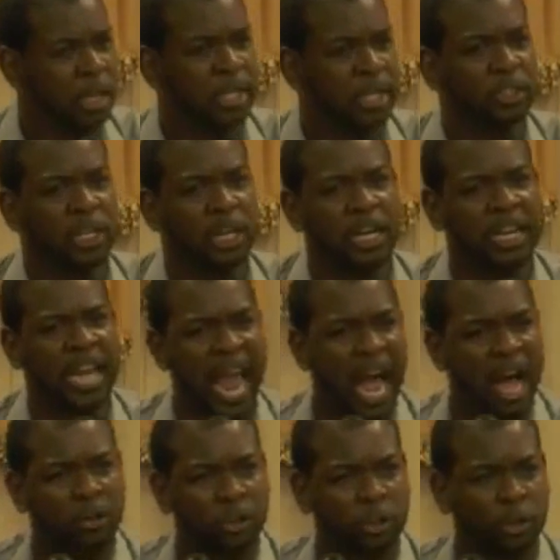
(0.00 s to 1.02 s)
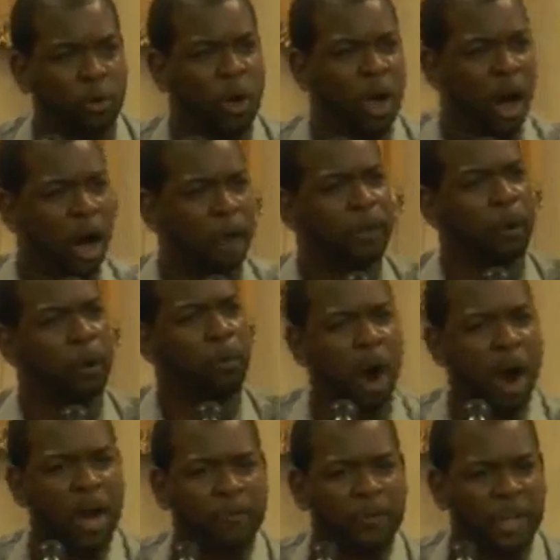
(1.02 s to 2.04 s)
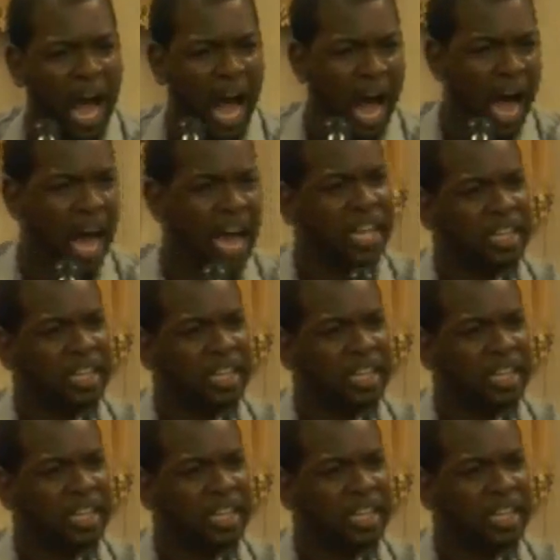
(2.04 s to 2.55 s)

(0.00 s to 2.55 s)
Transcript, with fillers: unto the counsel of the word of God